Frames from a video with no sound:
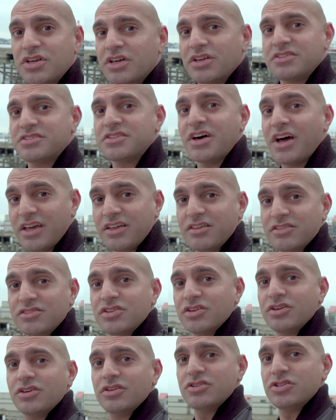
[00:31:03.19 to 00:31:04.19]
science.
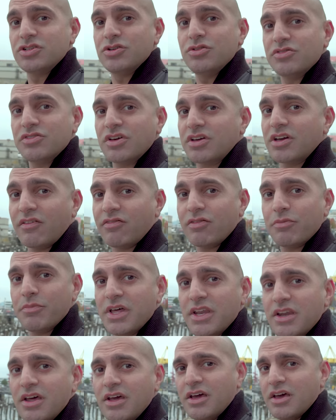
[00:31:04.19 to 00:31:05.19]
Choose a
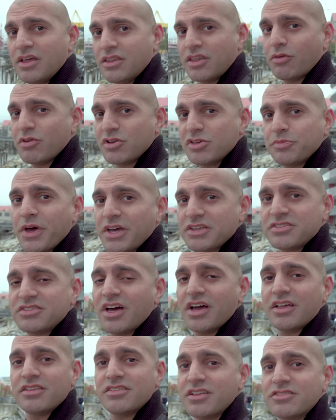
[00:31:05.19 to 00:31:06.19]
government that respects
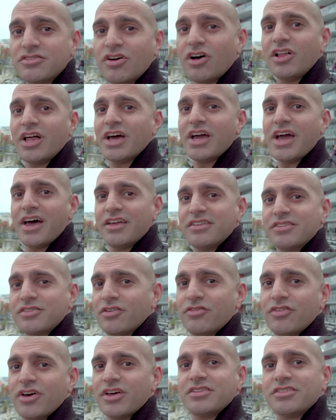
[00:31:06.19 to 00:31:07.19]
science. That's all I ask
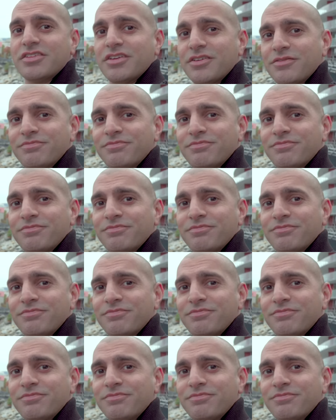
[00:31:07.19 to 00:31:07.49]
of us.